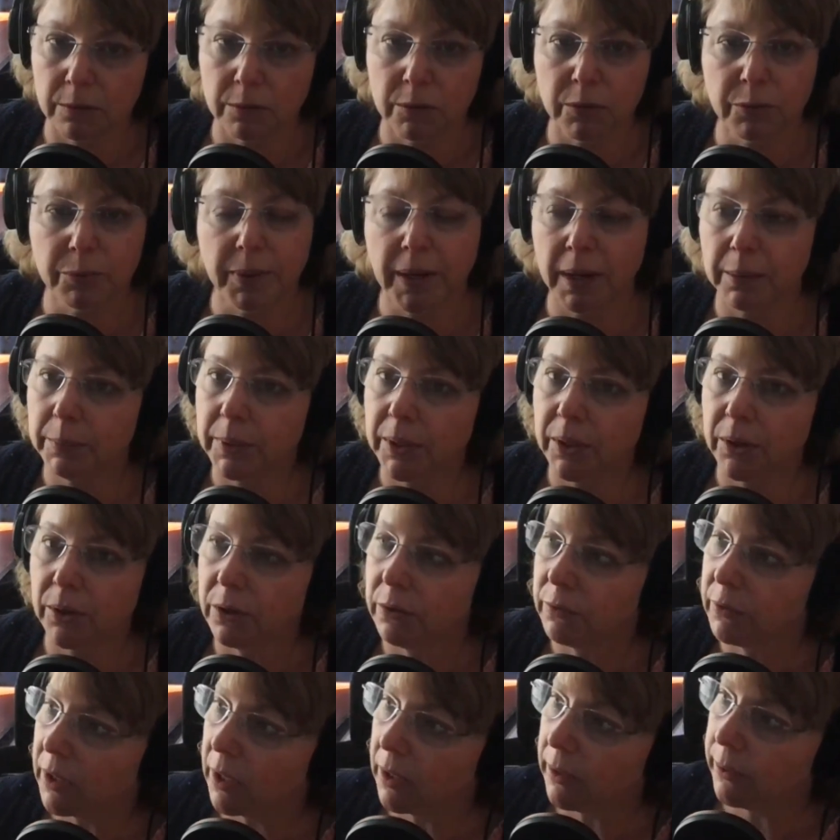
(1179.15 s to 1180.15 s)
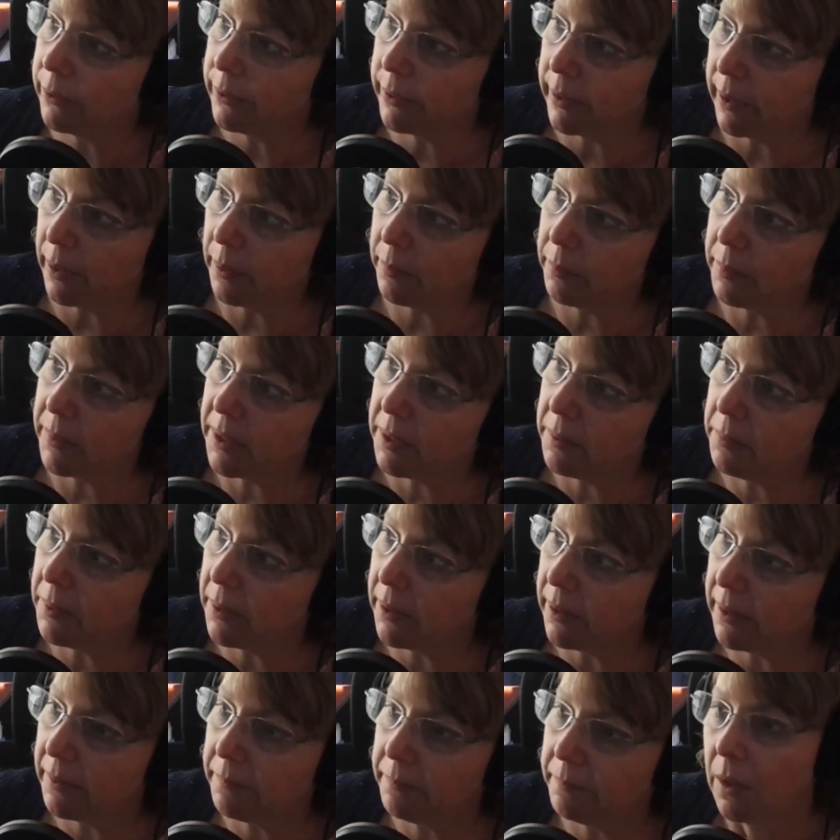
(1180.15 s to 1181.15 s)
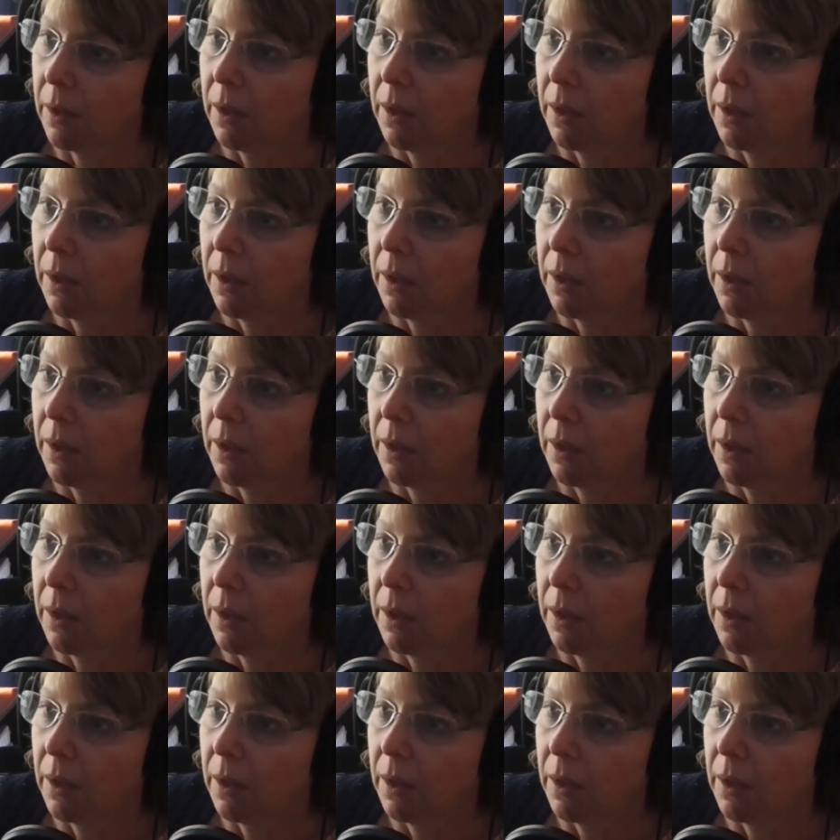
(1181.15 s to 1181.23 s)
You've probably heard of color therapy, but